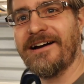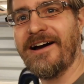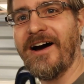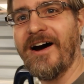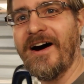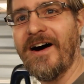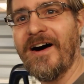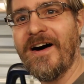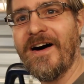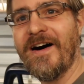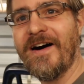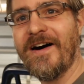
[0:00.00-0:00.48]

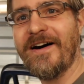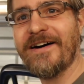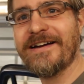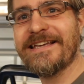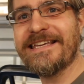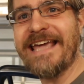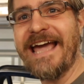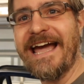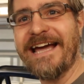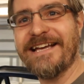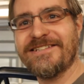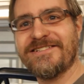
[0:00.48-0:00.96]
Oh
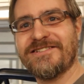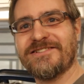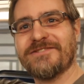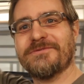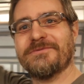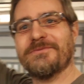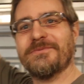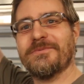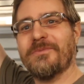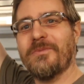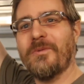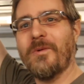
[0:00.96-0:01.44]
yes,
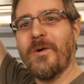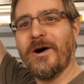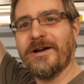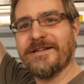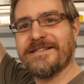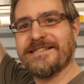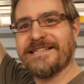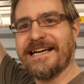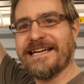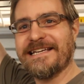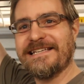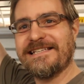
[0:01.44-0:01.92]

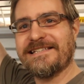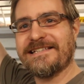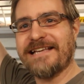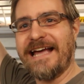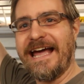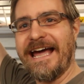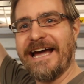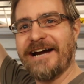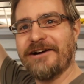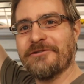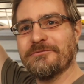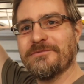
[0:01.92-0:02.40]
what a
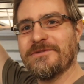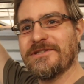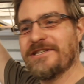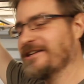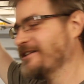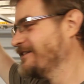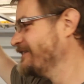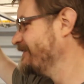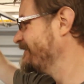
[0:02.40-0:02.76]
sound!